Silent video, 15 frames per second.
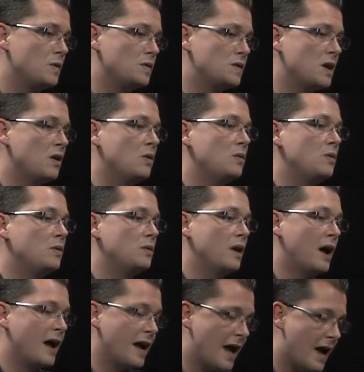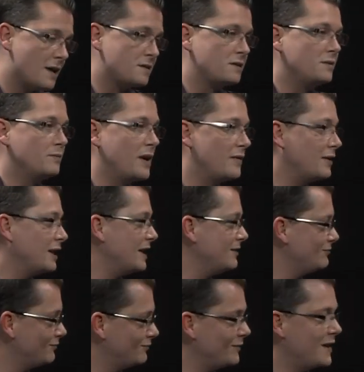So I asked Beverly
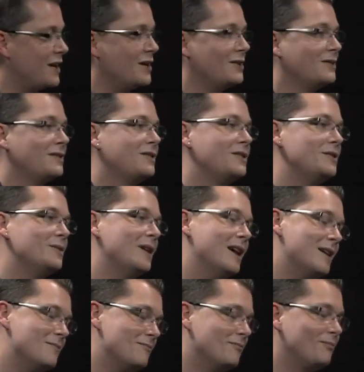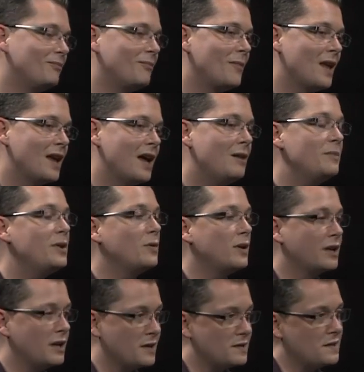here to help me
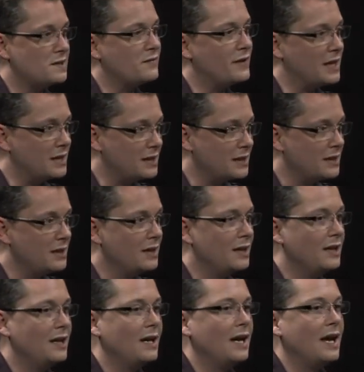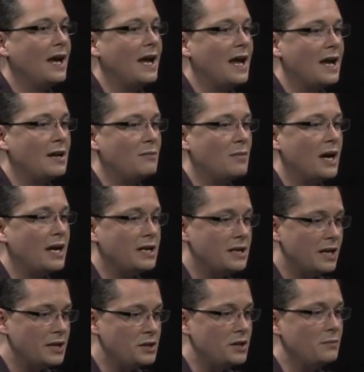organize this event. And my
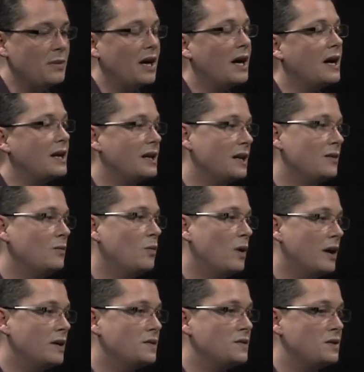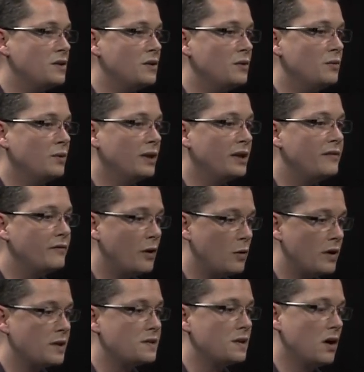intention behind it was to really
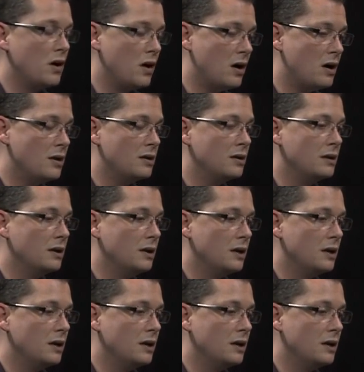focus on